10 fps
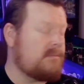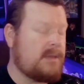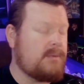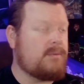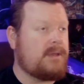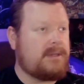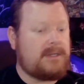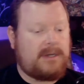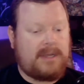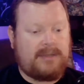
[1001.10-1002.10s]
They really
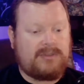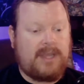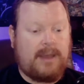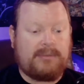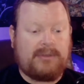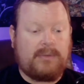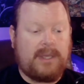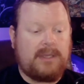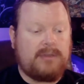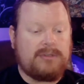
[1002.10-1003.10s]
did a nice job. So
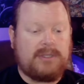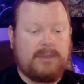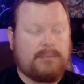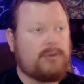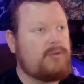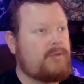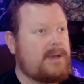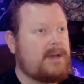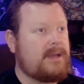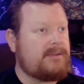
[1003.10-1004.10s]
they usually improve
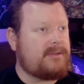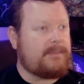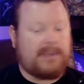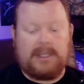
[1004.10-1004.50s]
upon something.